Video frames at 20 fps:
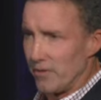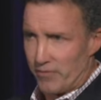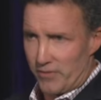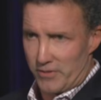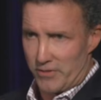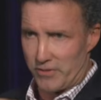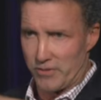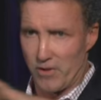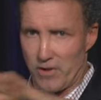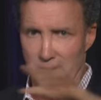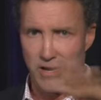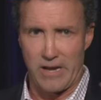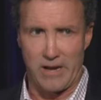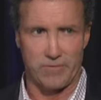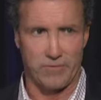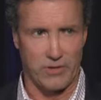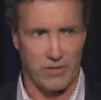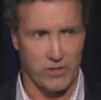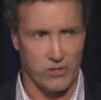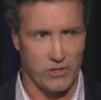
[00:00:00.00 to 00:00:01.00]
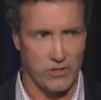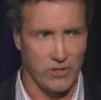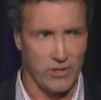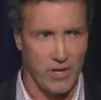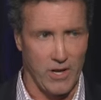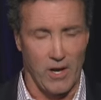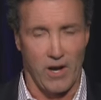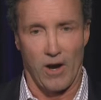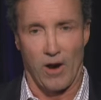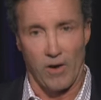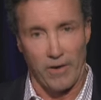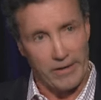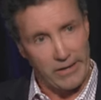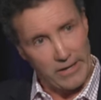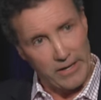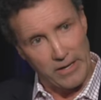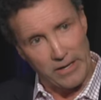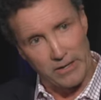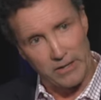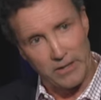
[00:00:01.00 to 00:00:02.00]
if it's on average, are
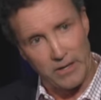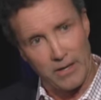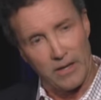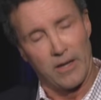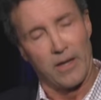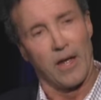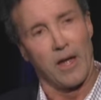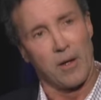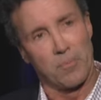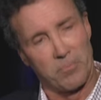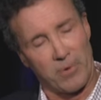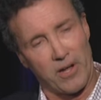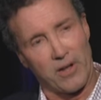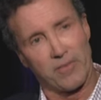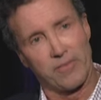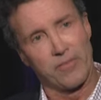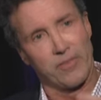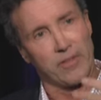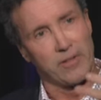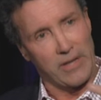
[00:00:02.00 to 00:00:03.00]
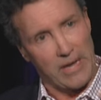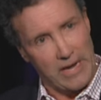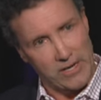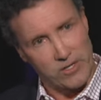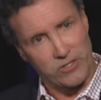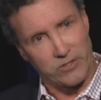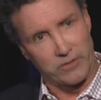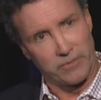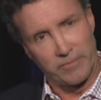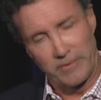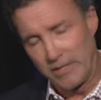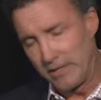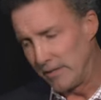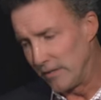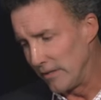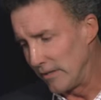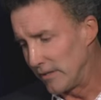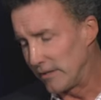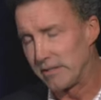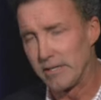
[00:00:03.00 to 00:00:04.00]
again above the national
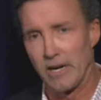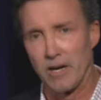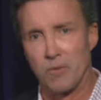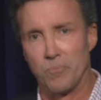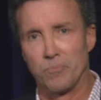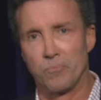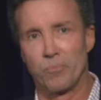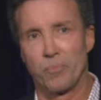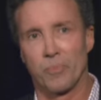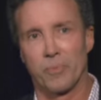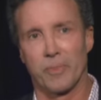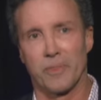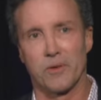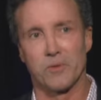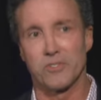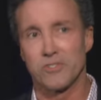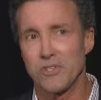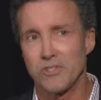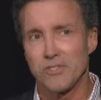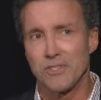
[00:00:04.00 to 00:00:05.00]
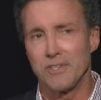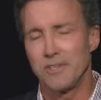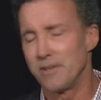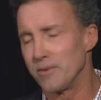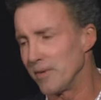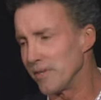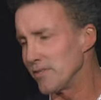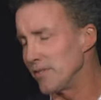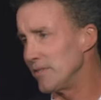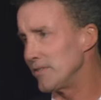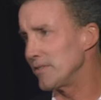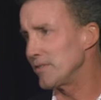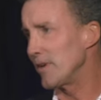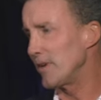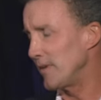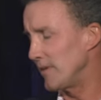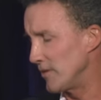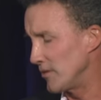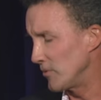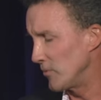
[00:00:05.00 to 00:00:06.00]
median income. There was just an interesting study
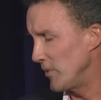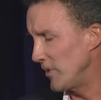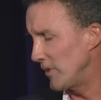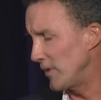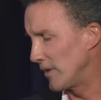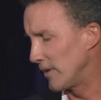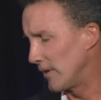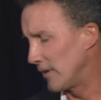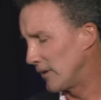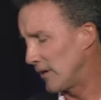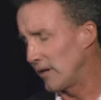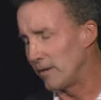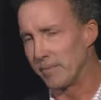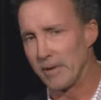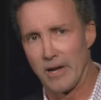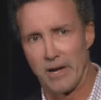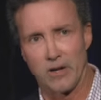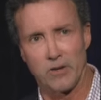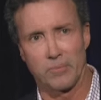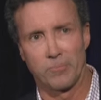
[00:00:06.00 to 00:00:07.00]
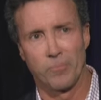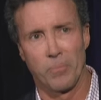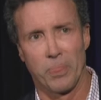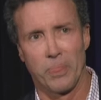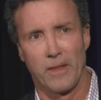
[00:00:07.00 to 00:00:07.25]
this weekend that came out